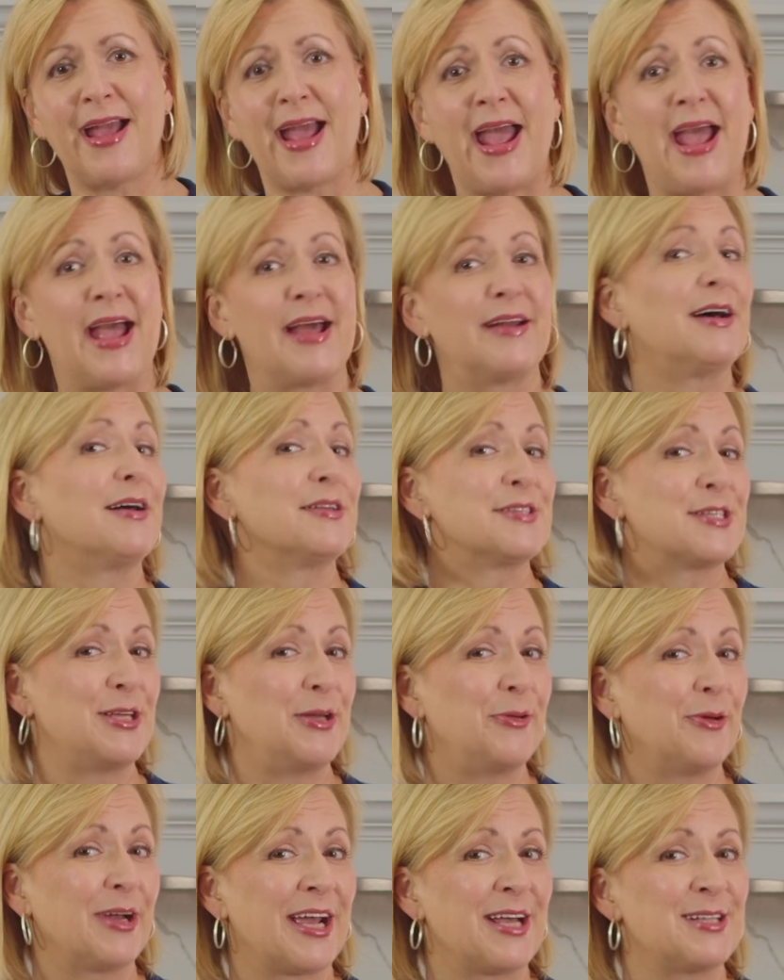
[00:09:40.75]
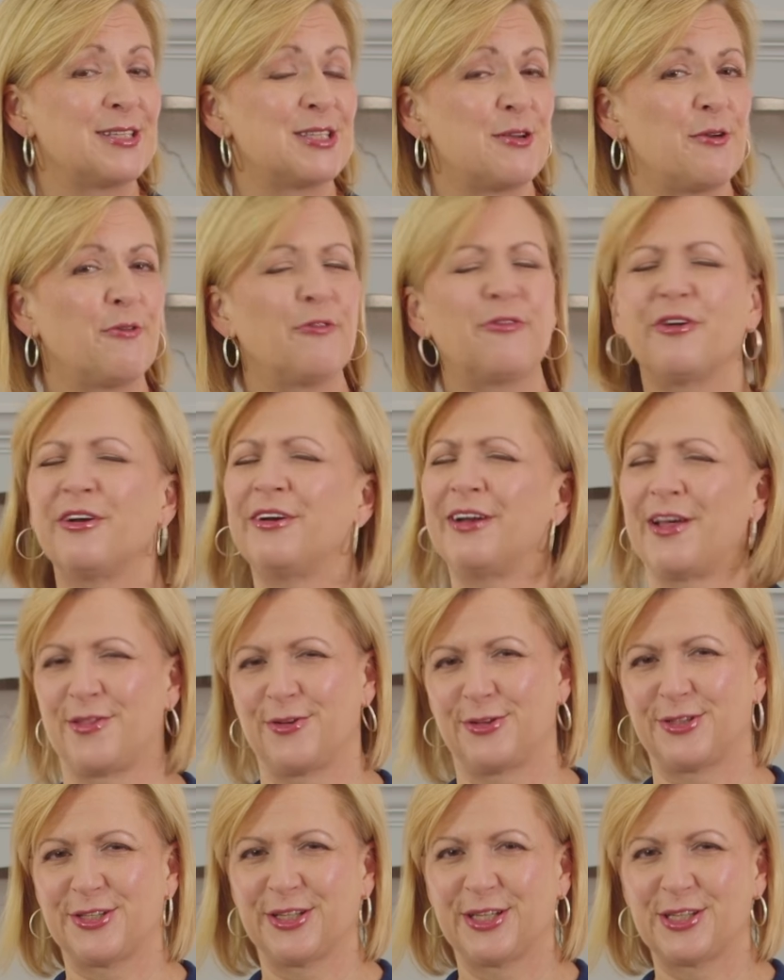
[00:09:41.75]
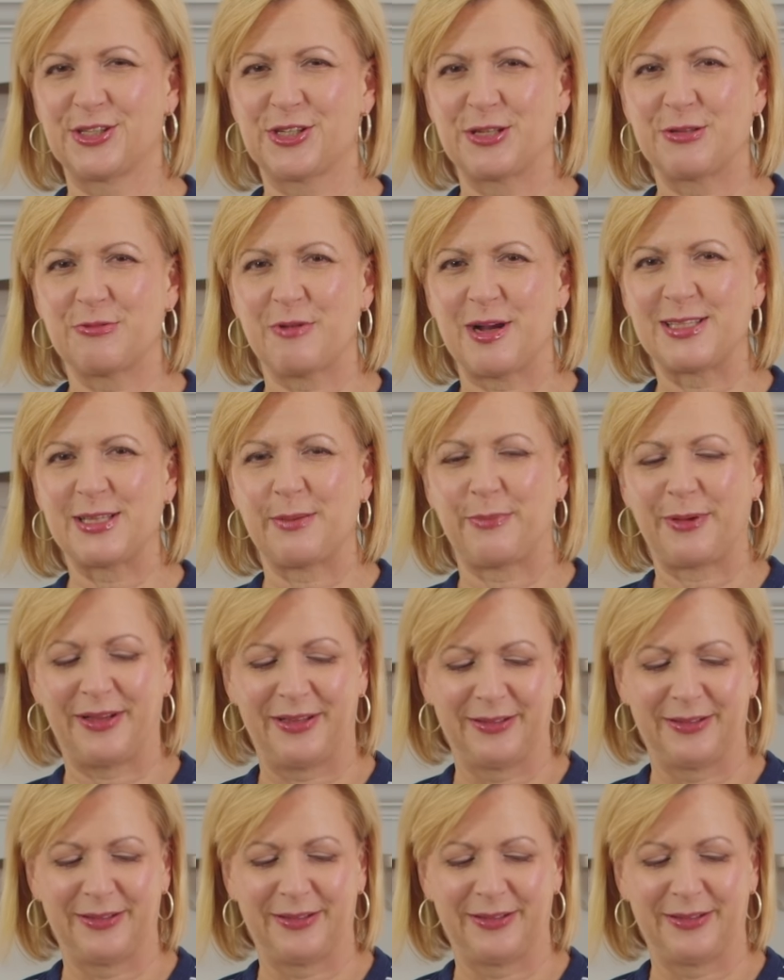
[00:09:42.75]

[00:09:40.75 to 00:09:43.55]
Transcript: and I'll see you again soon for another delicious recipe.